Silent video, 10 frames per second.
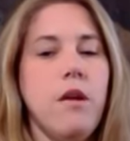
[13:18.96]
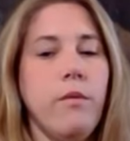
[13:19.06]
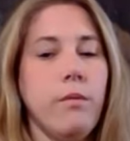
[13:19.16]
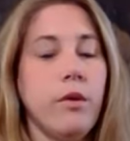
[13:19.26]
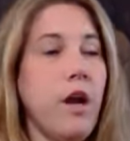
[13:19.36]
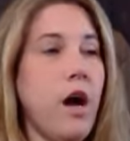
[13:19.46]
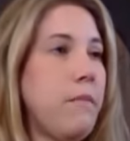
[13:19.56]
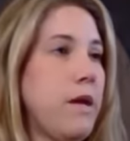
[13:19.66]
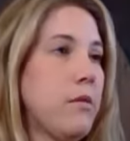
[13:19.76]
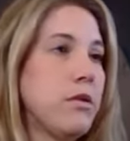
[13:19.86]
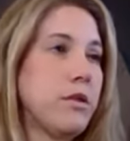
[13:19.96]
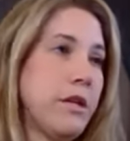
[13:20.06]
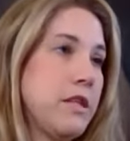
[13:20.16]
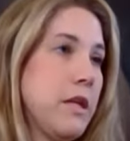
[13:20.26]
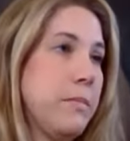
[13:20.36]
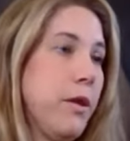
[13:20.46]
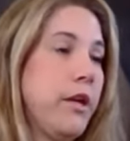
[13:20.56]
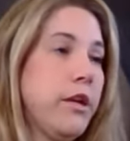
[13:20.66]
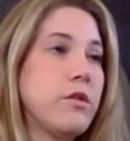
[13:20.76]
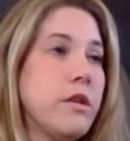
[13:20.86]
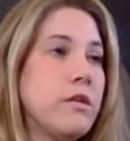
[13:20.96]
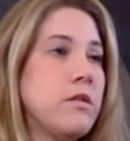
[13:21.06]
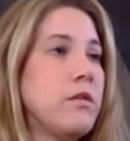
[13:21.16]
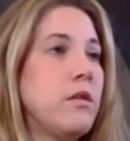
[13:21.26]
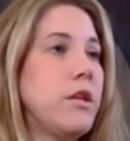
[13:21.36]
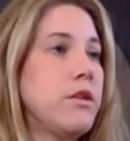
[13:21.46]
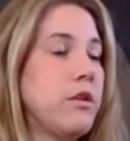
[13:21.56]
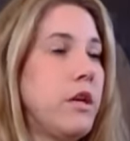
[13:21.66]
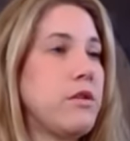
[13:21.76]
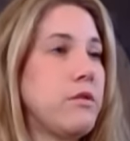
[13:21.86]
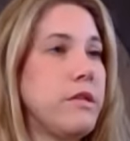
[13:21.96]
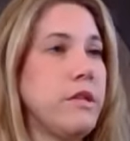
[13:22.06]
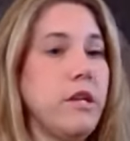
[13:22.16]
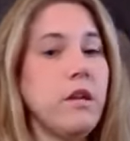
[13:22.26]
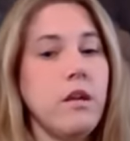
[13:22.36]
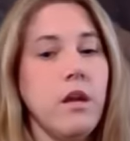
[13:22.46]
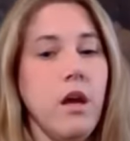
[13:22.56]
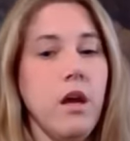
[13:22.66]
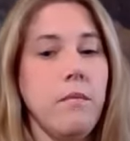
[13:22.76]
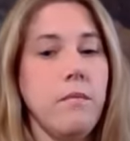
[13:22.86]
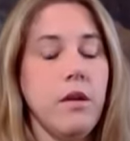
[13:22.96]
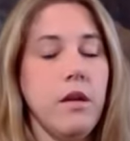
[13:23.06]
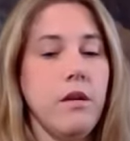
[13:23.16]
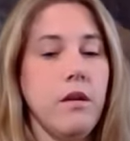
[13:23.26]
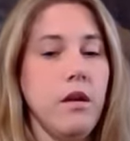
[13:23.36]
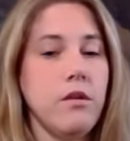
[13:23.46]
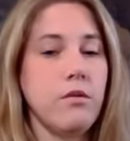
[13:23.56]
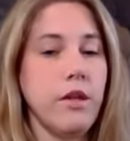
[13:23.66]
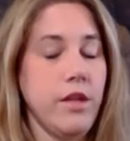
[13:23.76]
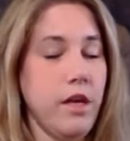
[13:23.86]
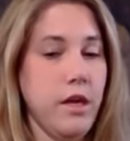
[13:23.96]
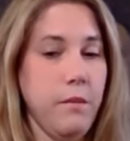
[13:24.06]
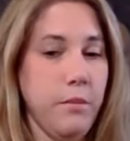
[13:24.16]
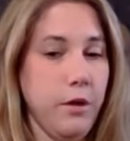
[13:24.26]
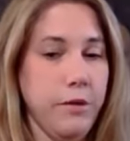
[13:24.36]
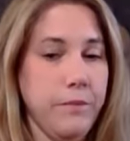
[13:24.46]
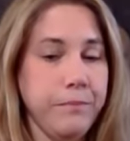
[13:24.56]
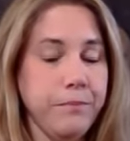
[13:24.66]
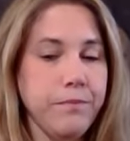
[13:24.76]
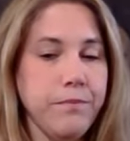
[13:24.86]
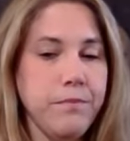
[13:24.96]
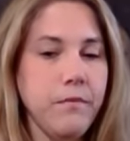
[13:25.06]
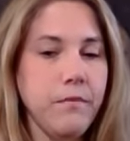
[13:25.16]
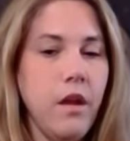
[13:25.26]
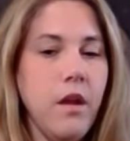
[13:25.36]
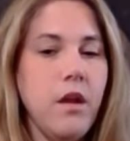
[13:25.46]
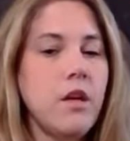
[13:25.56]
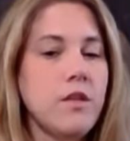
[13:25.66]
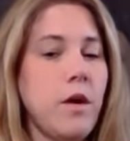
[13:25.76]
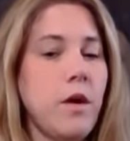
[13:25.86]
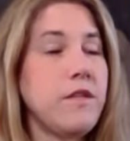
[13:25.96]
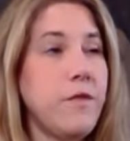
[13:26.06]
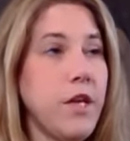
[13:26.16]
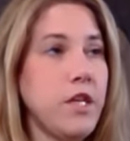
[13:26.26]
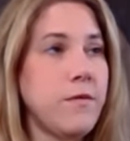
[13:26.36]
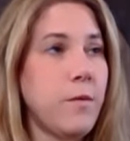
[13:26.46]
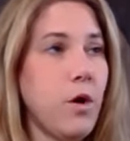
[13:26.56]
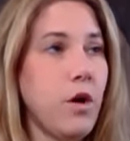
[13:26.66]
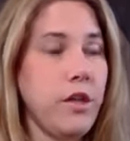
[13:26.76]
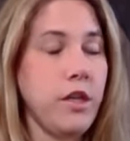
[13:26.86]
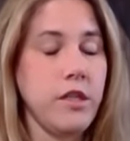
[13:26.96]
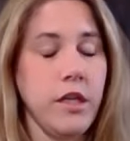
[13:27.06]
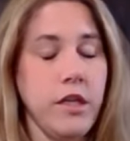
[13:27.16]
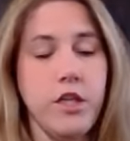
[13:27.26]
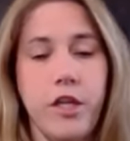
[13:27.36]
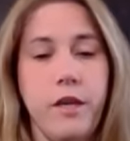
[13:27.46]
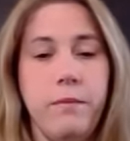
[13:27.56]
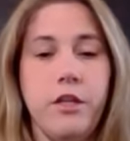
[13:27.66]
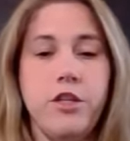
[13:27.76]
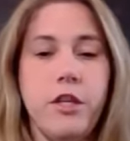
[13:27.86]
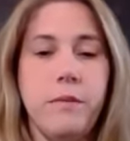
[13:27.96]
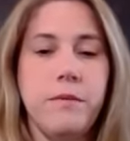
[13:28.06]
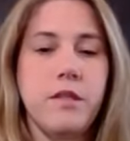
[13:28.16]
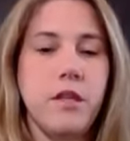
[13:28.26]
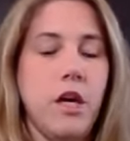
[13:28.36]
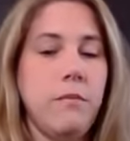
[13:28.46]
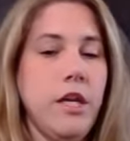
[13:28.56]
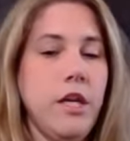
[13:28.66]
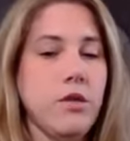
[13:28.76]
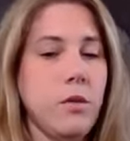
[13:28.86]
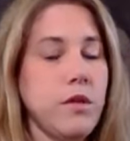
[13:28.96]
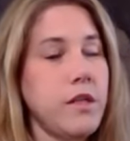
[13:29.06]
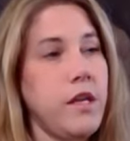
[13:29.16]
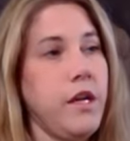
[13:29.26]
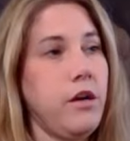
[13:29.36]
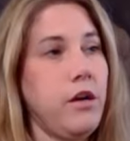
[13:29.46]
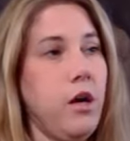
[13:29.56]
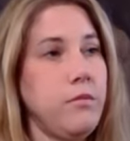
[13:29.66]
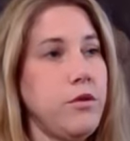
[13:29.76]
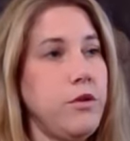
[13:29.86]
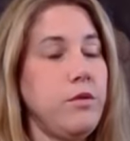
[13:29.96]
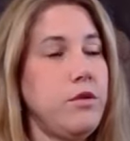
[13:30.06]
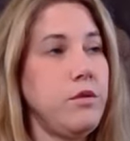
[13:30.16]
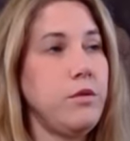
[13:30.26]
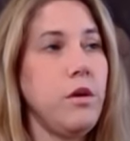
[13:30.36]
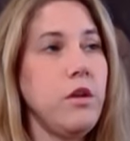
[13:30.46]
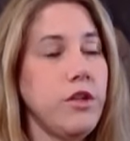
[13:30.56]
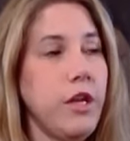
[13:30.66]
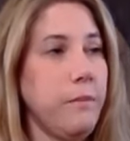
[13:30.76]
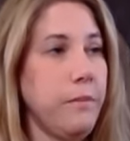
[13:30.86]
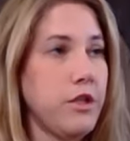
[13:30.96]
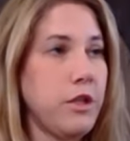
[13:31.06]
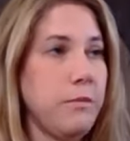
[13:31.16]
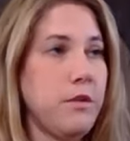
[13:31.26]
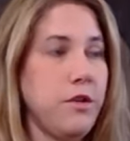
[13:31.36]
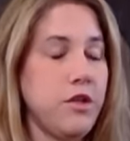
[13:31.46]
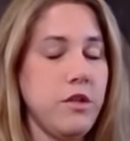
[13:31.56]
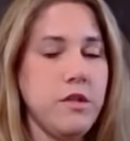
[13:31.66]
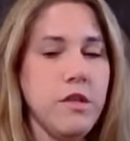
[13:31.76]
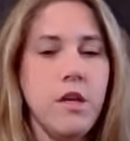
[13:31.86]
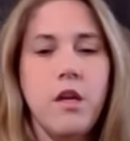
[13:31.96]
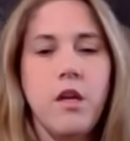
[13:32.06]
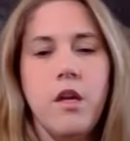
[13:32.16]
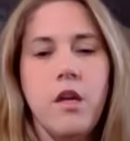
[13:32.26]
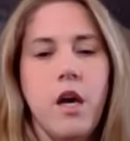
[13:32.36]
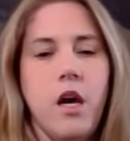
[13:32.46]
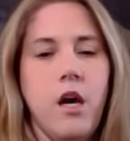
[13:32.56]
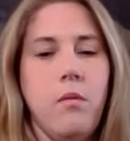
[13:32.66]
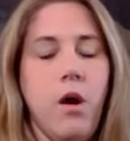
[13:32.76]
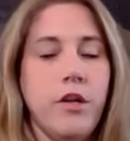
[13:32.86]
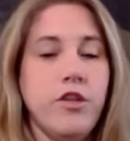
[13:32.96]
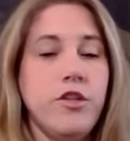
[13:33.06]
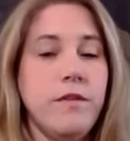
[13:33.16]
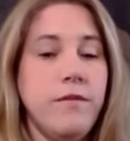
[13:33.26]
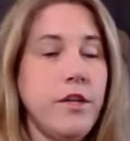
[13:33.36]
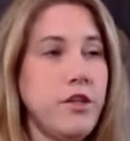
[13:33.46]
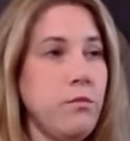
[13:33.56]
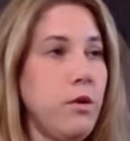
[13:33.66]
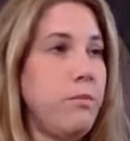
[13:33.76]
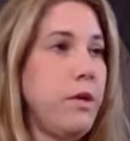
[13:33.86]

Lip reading: We will not be able to accept late entries. So get your entries in during that time period. As far as fees for the Kentucky Championships, each horse can enter up to 2 championship divisions. A division would